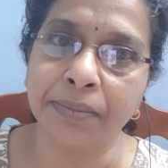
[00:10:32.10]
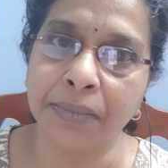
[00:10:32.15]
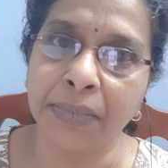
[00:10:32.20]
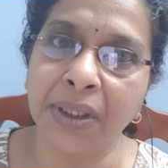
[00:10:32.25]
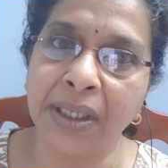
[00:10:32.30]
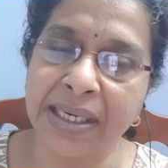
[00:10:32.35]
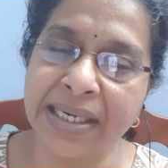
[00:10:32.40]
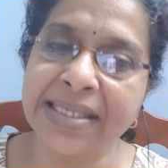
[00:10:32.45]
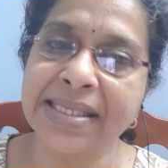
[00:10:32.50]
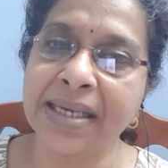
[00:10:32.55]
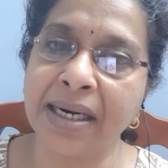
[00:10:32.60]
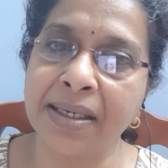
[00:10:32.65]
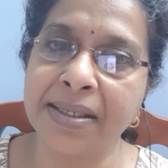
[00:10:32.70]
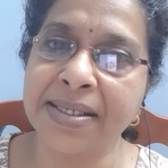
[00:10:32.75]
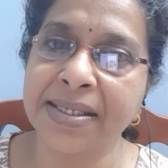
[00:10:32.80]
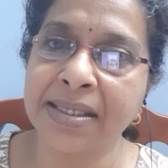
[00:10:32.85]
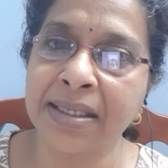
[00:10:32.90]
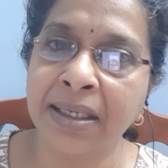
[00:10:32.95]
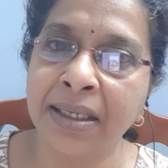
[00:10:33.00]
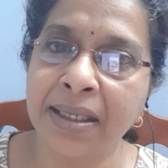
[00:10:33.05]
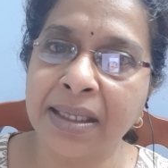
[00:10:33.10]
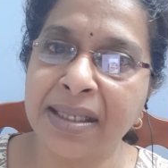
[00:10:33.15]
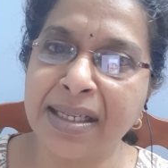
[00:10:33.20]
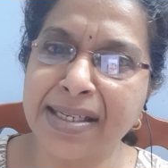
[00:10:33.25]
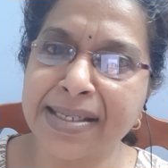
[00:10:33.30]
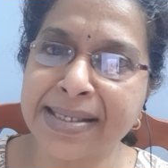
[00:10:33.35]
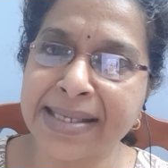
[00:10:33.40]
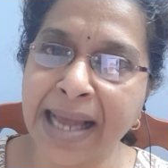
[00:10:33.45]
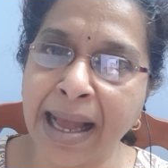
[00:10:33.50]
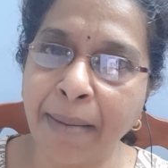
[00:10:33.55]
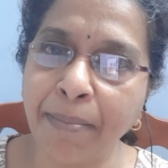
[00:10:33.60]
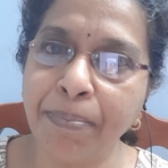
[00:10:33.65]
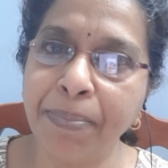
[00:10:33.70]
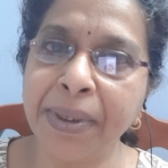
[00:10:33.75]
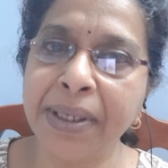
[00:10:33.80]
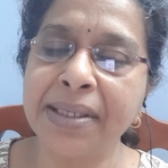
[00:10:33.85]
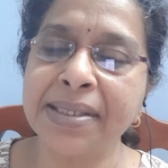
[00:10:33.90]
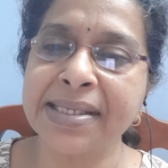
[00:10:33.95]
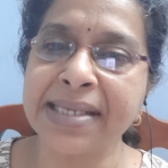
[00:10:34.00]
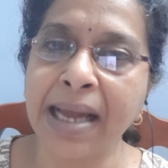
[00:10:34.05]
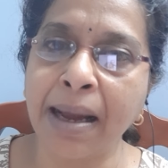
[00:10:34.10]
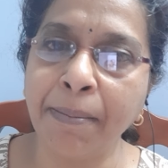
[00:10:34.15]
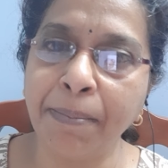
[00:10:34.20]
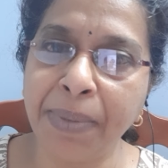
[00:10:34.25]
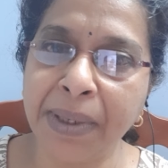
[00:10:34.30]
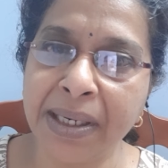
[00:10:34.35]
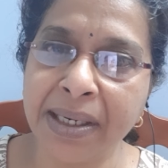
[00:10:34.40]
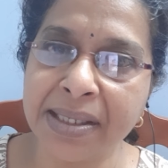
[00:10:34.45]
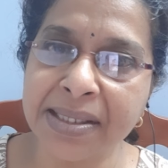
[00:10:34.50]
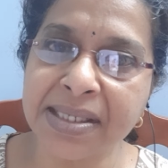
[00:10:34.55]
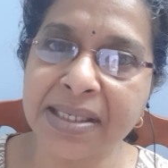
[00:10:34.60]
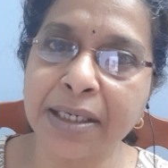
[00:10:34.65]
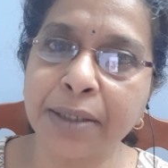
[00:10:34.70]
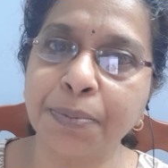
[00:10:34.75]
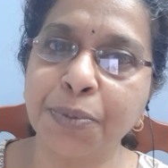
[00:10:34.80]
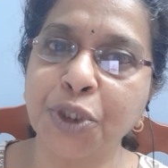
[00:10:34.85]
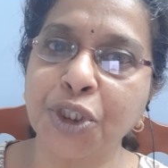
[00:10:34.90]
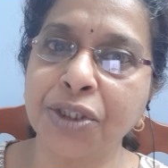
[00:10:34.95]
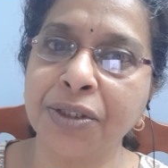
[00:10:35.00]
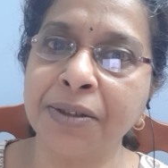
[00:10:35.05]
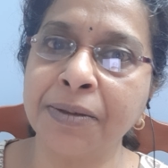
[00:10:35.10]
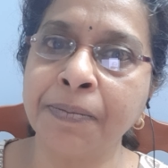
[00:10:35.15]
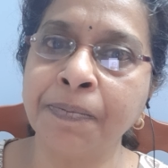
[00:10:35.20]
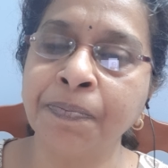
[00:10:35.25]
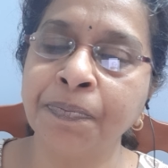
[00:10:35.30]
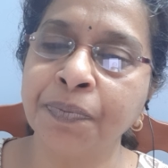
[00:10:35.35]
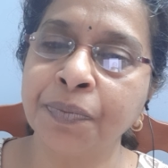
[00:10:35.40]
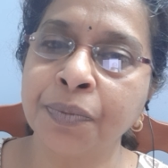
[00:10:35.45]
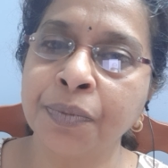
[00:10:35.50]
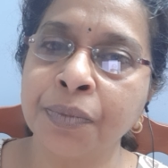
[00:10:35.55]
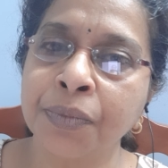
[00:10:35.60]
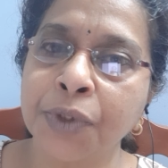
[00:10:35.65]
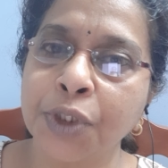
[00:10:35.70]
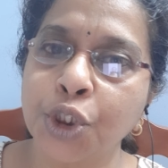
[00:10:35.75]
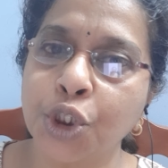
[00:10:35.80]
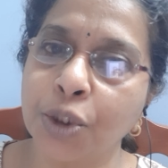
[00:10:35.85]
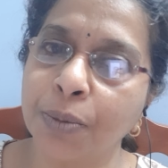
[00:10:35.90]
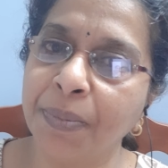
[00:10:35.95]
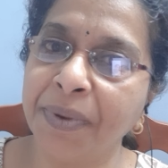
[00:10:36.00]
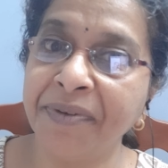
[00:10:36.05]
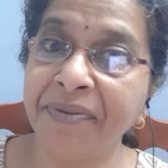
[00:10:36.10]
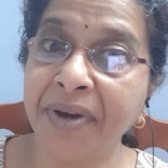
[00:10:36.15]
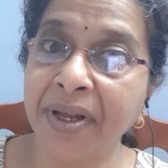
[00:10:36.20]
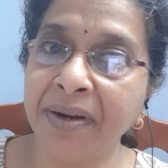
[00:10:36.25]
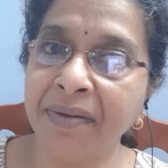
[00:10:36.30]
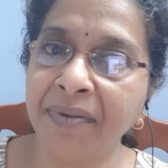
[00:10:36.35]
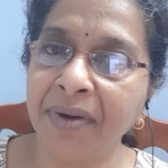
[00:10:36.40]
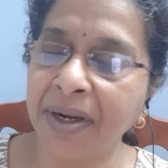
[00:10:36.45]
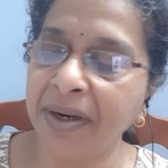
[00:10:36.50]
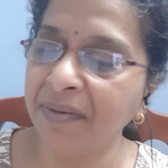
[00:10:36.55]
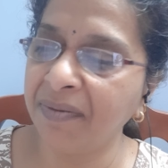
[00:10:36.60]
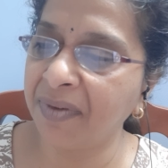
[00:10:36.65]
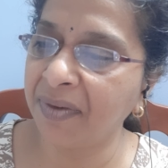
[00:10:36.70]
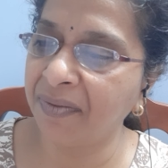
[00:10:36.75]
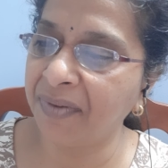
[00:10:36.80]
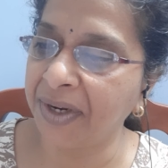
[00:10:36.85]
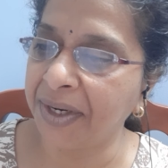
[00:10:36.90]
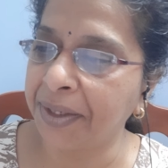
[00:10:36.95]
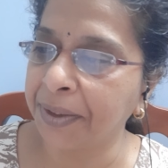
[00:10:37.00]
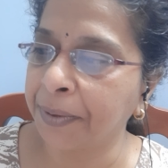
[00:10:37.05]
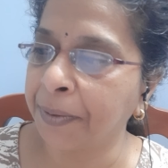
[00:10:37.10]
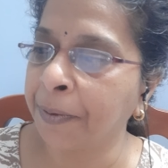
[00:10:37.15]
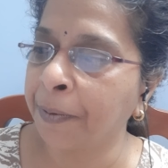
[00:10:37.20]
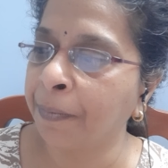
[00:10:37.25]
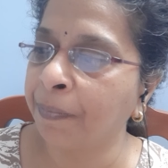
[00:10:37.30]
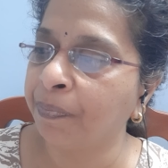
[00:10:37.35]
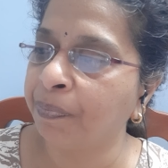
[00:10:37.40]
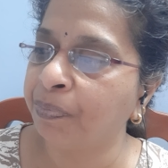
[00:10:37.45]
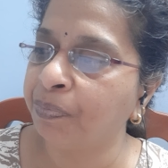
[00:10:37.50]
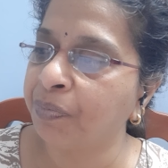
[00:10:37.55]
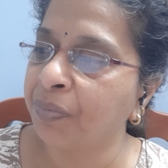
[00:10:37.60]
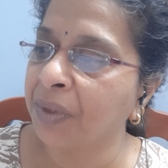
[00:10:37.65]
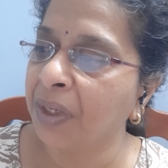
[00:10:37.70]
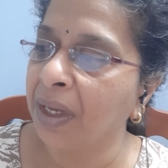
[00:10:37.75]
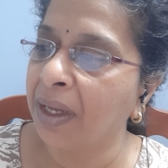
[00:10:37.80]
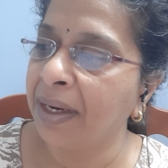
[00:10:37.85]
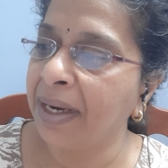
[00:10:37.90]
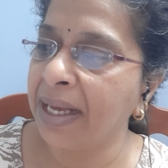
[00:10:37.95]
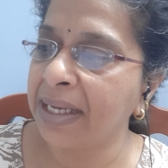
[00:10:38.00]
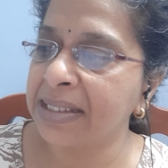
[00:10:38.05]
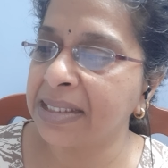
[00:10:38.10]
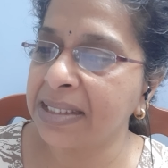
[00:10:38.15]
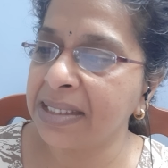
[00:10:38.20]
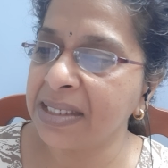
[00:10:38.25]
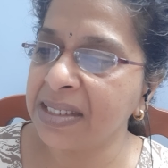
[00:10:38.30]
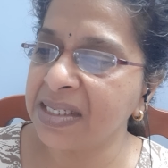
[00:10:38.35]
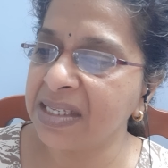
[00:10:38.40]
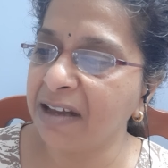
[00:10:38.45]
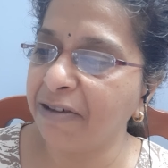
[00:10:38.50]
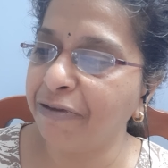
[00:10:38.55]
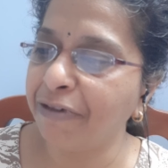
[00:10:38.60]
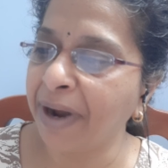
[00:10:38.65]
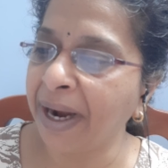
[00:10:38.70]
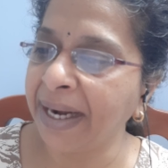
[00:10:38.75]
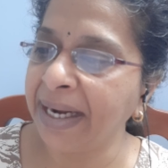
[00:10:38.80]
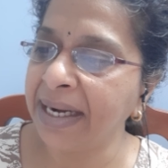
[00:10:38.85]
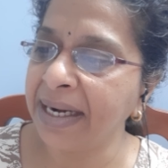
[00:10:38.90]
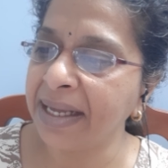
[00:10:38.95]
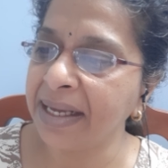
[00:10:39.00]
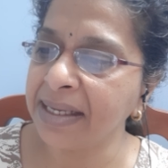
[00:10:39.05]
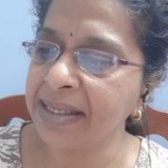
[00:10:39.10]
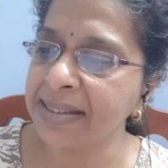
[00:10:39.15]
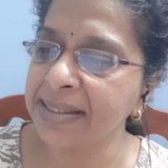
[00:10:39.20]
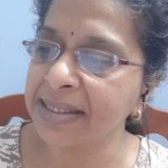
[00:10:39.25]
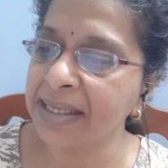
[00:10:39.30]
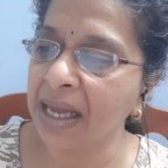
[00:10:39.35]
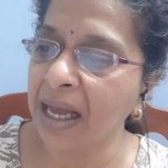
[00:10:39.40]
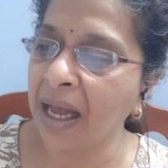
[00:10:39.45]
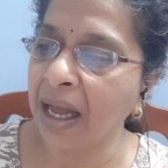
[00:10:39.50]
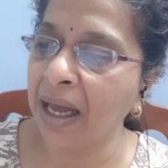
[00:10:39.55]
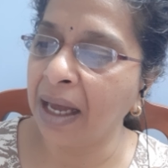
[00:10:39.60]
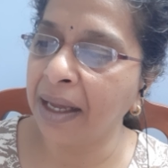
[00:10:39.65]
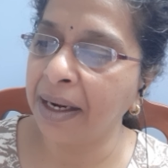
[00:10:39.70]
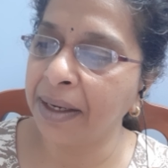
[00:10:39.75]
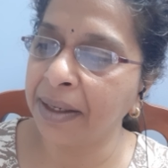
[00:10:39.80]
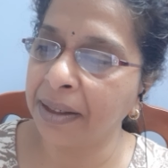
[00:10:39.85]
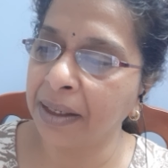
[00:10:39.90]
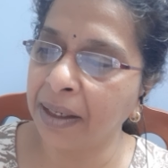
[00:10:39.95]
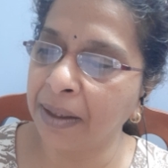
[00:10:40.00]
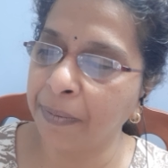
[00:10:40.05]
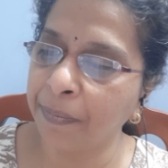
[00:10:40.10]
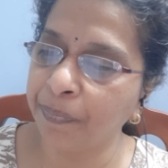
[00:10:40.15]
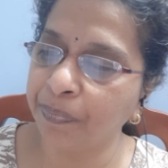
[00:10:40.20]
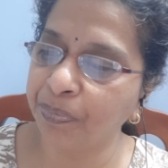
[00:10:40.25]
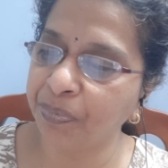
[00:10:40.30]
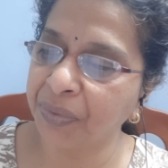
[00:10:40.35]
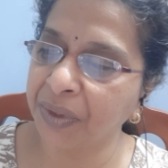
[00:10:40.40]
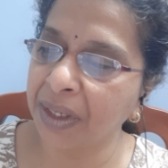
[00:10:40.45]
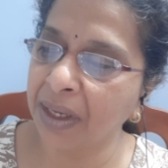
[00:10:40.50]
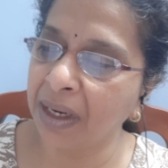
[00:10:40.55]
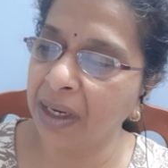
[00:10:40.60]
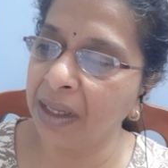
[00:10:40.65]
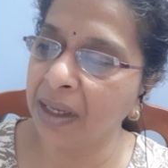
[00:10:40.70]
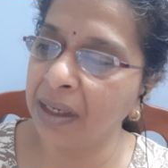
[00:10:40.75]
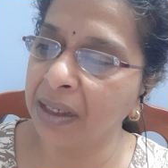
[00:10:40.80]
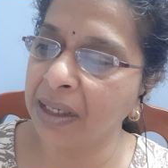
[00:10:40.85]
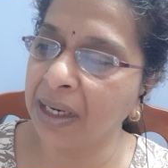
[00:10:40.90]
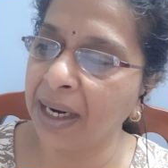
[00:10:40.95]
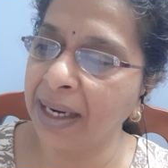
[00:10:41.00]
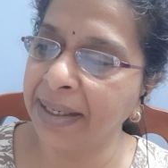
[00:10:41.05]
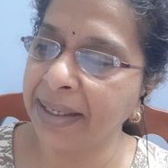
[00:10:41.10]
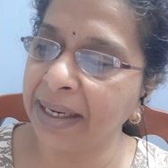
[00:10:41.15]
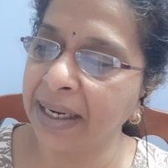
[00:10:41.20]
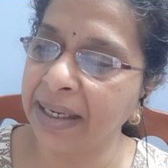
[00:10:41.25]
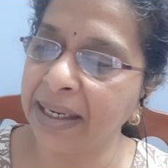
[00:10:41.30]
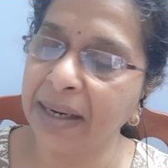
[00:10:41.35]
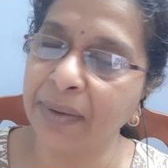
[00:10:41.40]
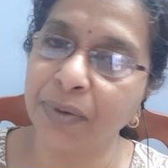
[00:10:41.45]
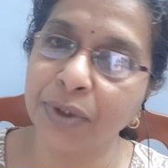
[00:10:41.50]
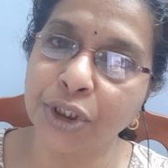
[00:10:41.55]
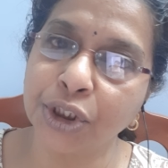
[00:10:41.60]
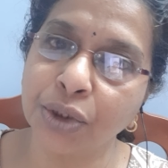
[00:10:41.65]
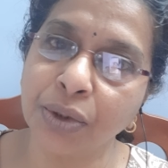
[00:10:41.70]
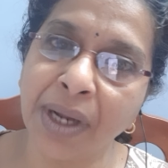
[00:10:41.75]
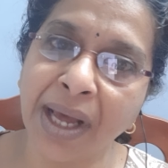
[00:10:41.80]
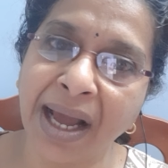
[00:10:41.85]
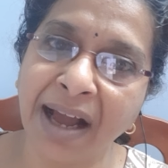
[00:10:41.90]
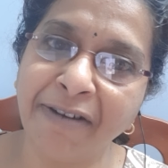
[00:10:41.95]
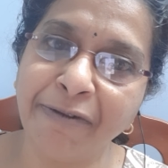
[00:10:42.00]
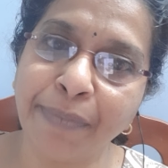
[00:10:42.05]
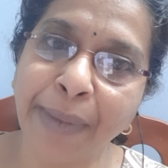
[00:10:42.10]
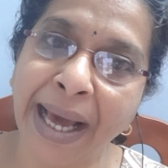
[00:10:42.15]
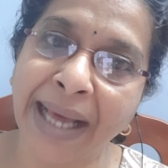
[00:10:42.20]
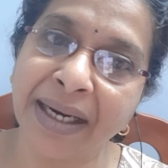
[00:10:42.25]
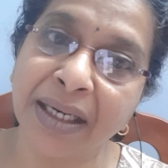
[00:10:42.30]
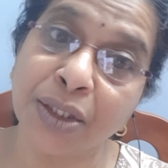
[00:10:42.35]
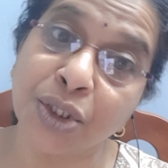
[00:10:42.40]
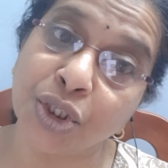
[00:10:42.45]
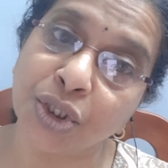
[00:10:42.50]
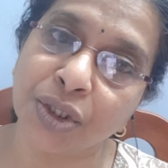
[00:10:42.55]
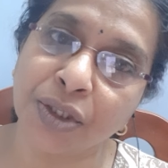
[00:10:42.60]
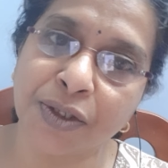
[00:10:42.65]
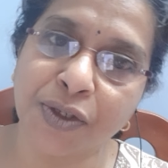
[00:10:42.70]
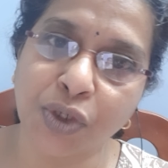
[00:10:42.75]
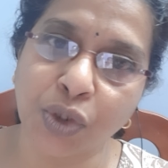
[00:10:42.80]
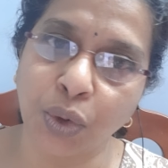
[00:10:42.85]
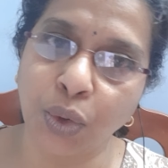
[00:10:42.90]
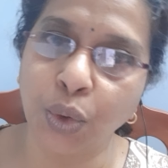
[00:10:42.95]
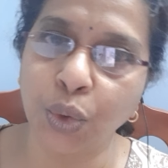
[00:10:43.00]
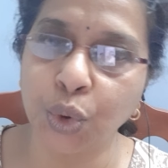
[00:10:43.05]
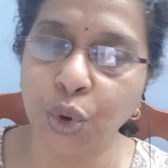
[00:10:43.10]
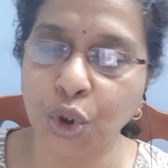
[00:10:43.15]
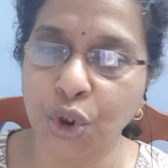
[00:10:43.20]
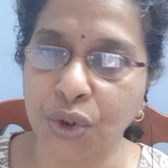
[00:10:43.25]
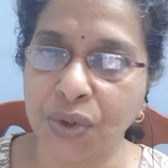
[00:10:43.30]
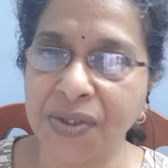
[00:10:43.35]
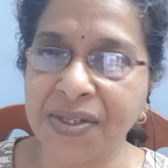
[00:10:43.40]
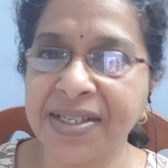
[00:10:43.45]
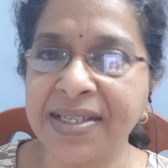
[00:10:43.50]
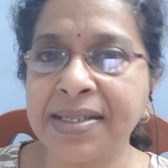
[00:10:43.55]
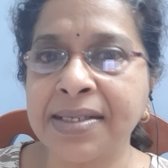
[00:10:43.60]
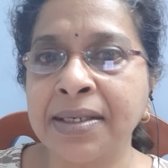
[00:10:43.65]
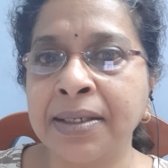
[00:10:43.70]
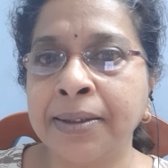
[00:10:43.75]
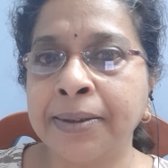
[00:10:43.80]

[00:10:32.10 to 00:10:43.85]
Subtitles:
results. The sample description should be very, very vivid. Next is the findings are clear cut and should have managerial solutions.